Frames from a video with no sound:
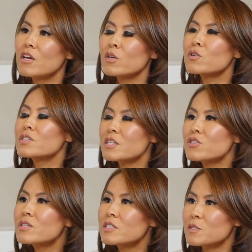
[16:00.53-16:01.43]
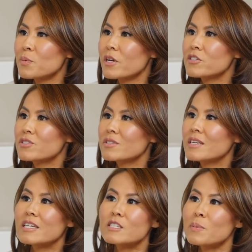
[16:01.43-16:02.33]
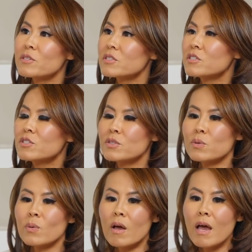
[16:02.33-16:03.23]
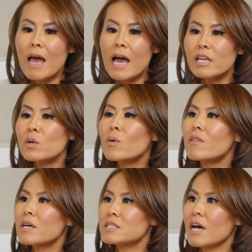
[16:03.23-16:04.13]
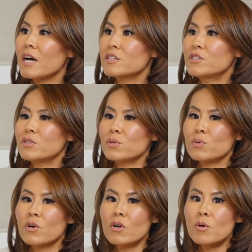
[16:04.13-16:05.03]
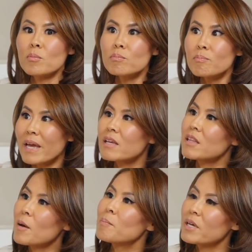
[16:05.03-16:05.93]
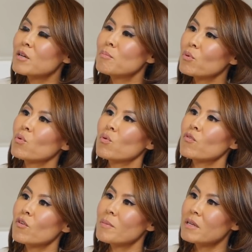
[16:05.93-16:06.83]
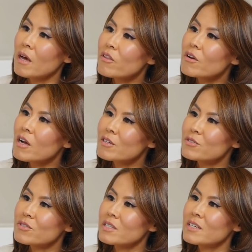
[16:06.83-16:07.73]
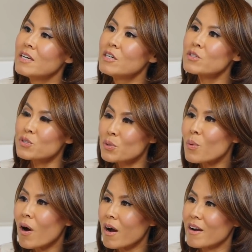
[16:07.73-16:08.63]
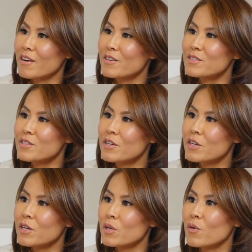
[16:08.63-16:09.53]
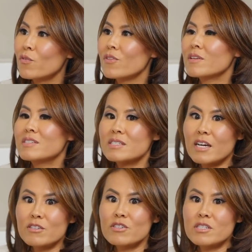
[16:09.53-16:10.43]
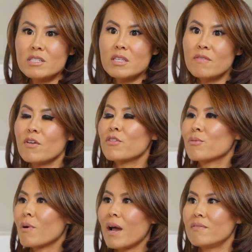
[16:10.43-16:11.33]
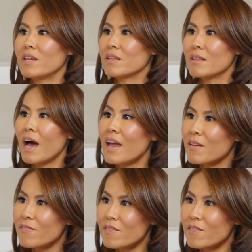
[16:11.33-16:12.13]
you're such an inspiration, and especially to anyone that's had to make that big move from another country to ours, you know, for the desire to just live a thriving life.